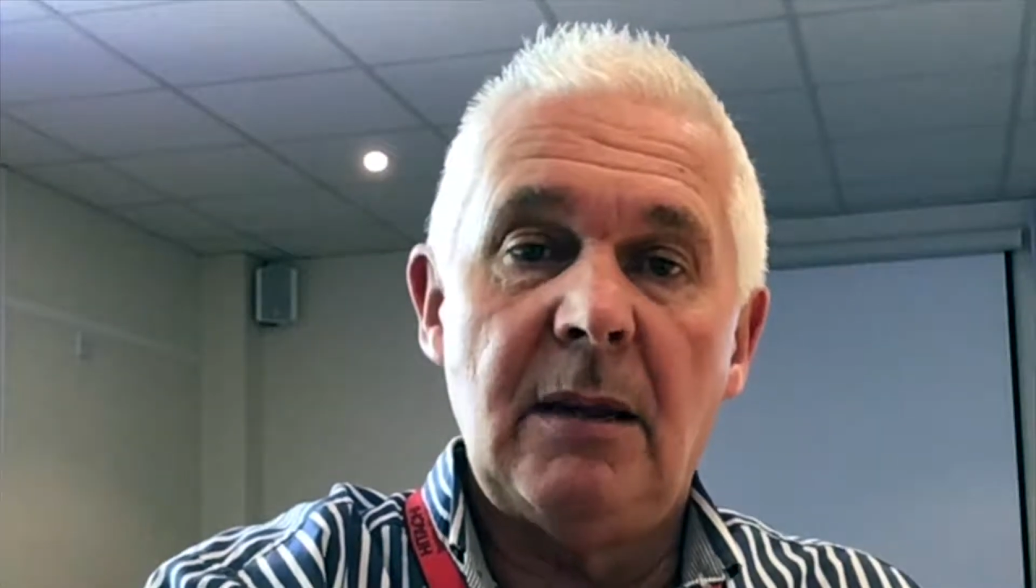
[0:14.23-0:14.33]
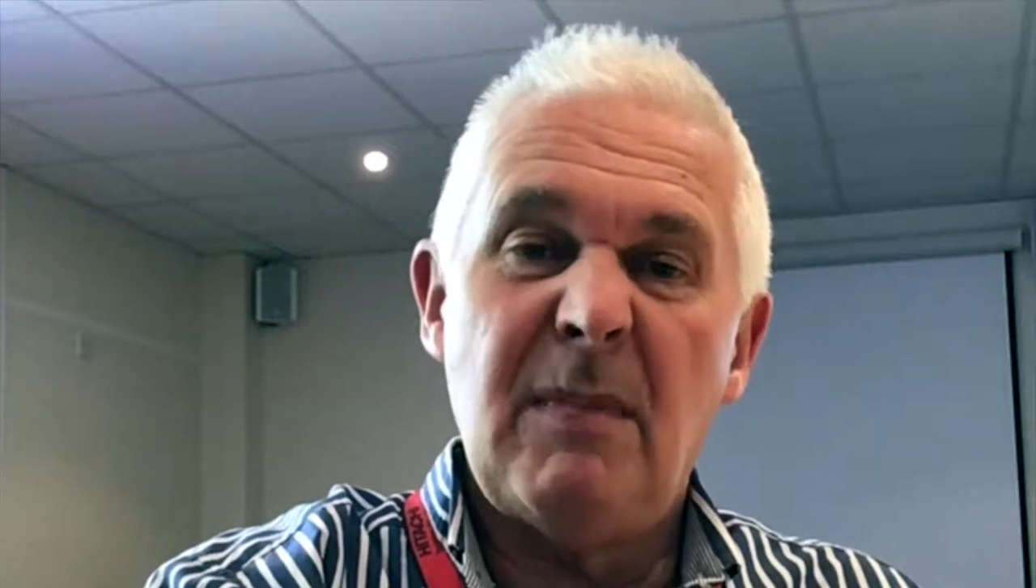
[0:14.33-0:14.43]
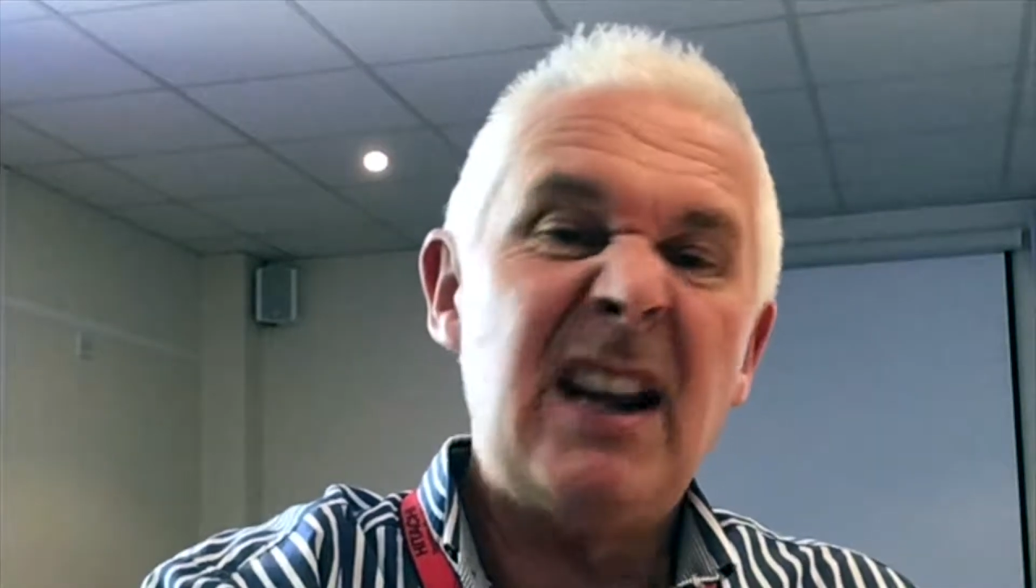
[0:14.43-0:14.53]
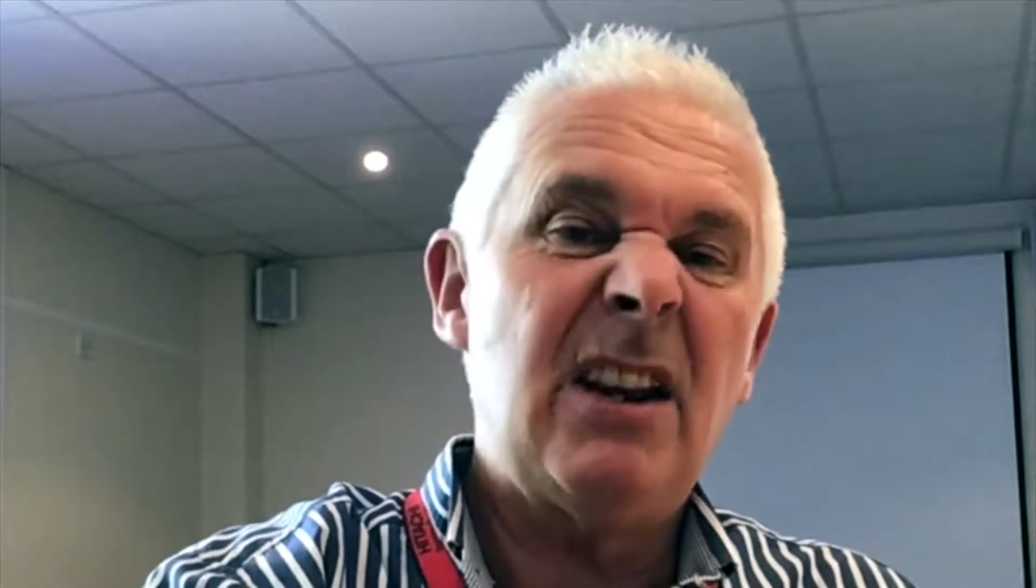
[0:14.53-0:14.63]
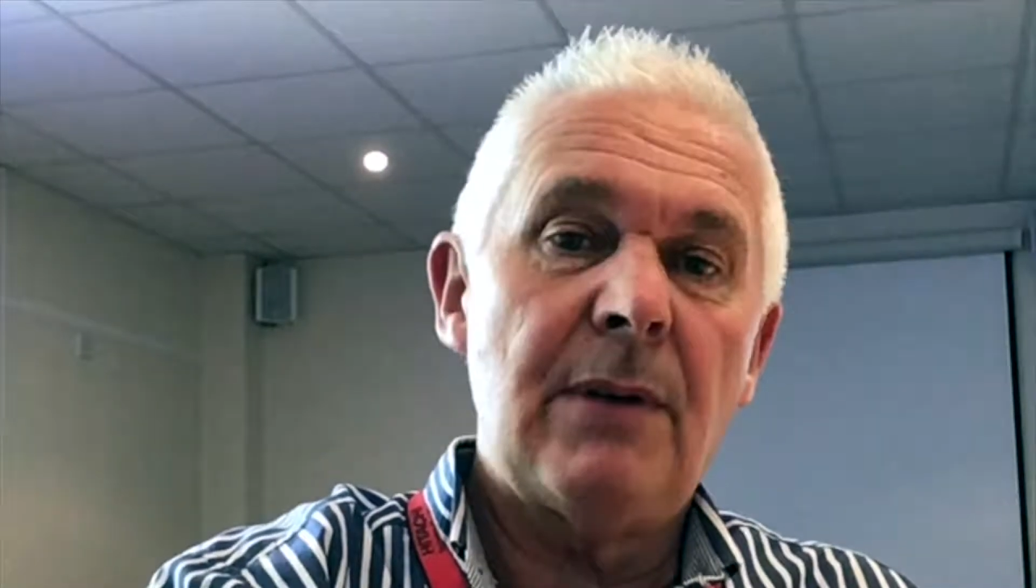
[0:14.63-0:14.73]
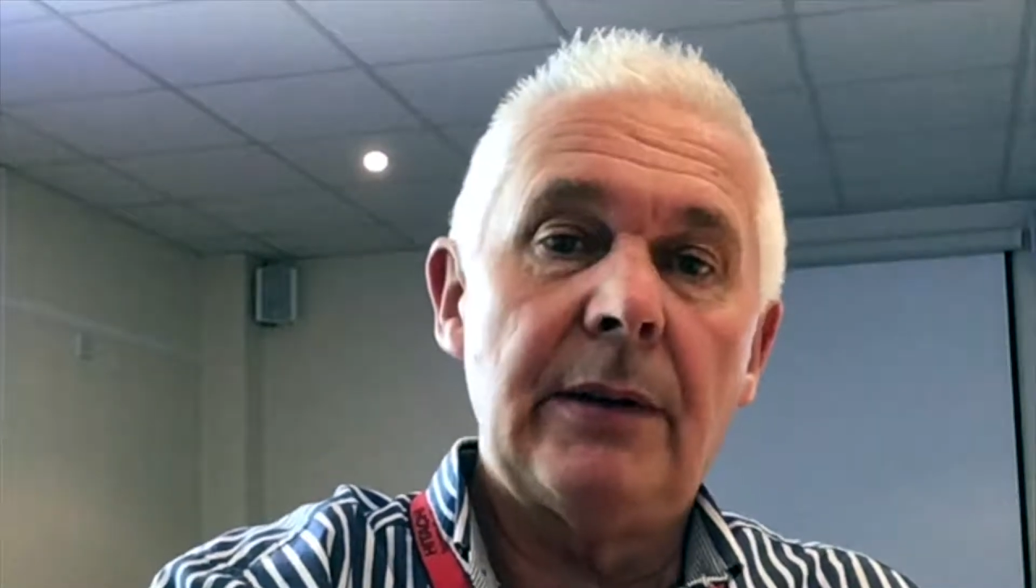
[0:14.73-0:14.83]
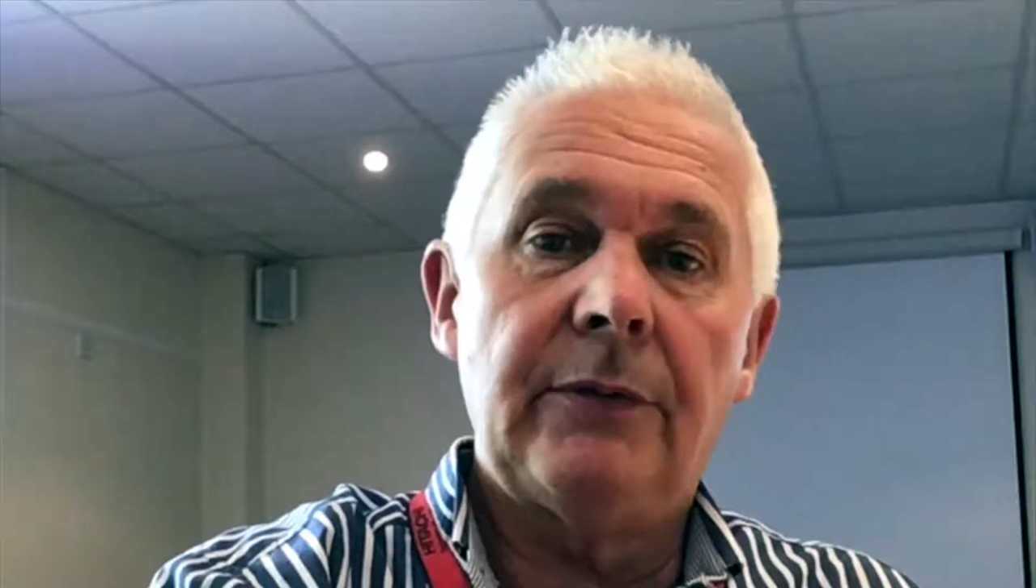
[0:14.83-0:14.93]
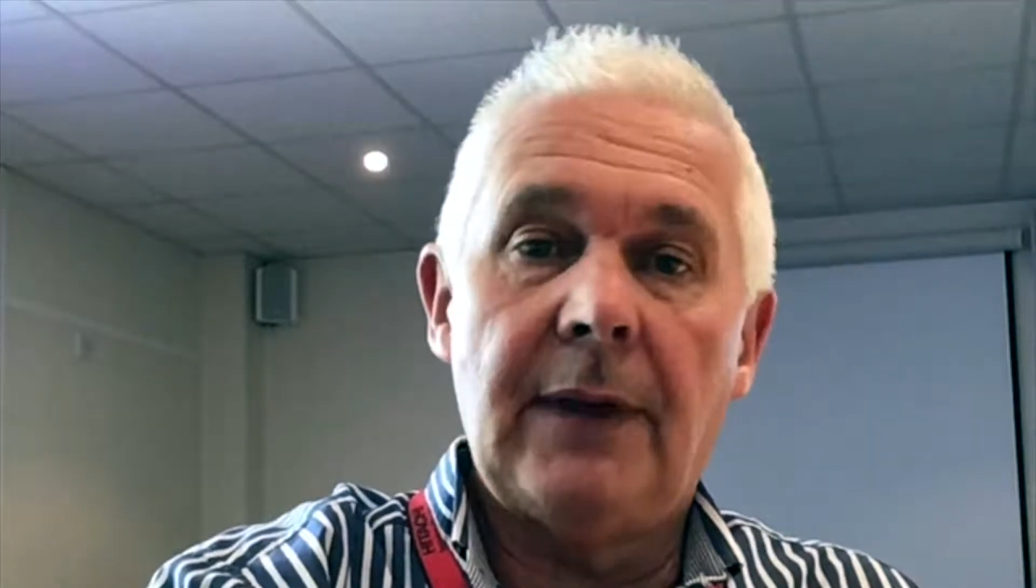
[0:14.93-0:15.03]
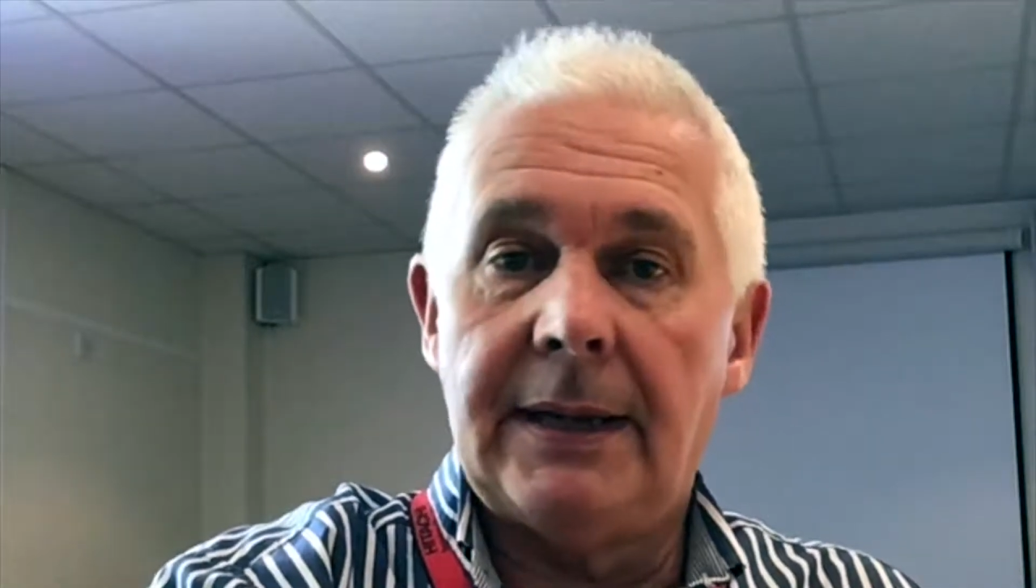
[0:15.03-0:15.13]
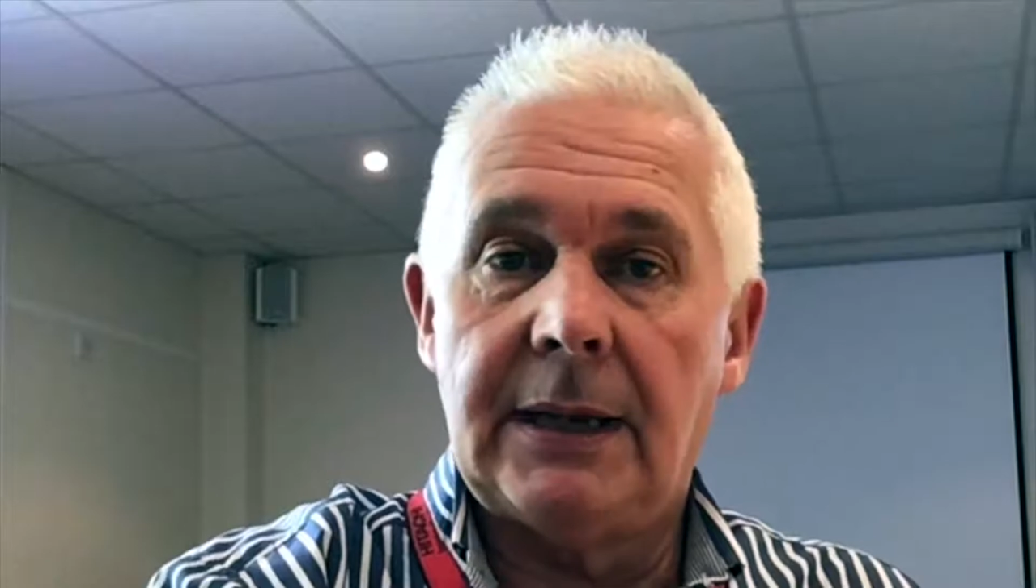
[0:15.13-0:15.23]
mainly around the
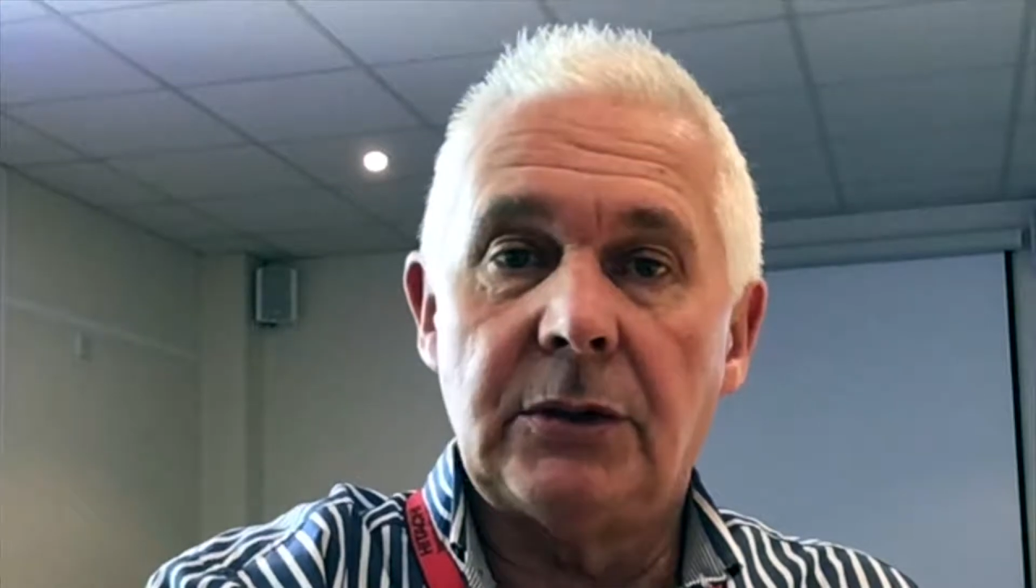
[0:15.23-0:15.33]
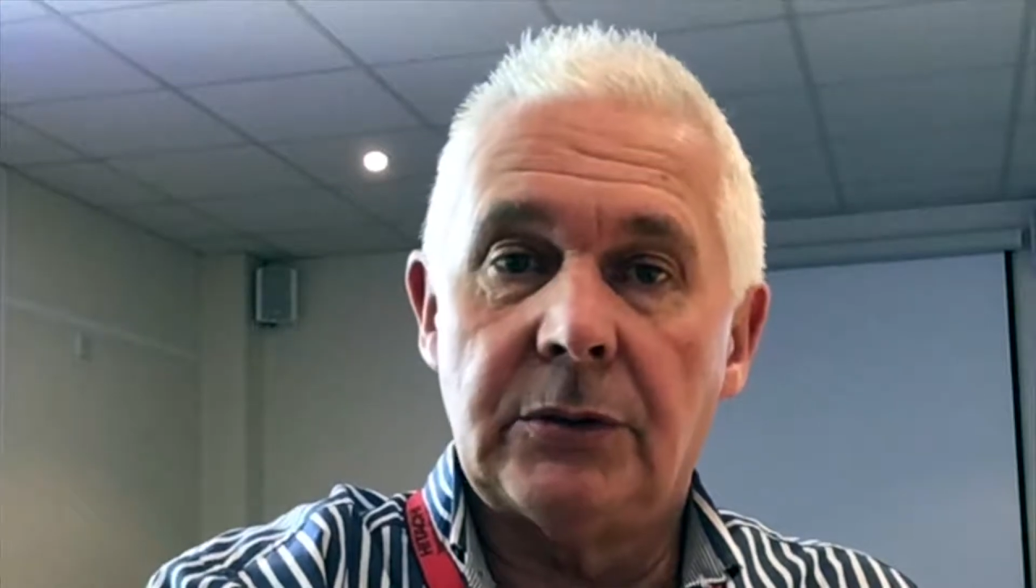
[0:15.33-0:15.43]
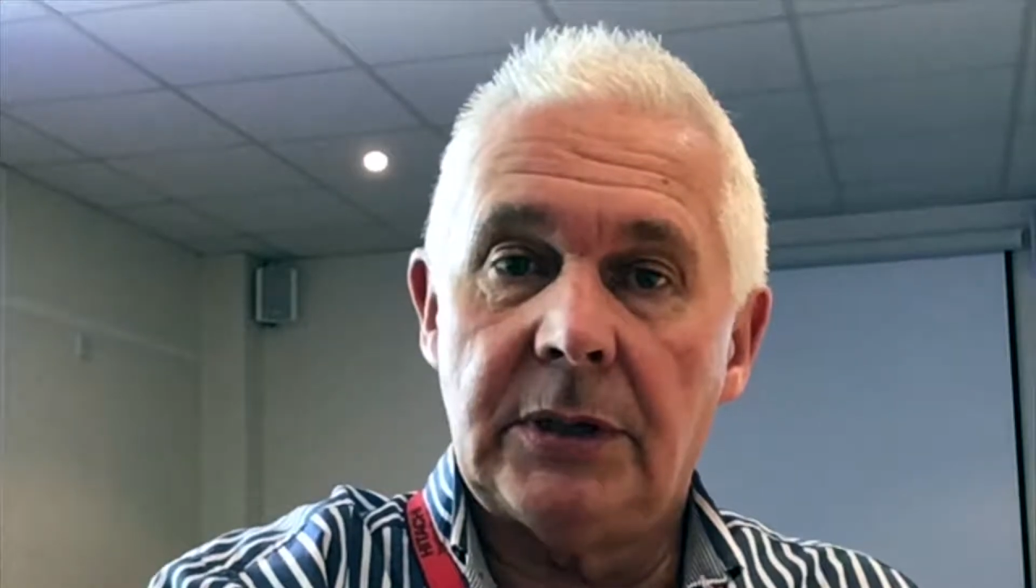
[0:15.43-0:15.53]
financial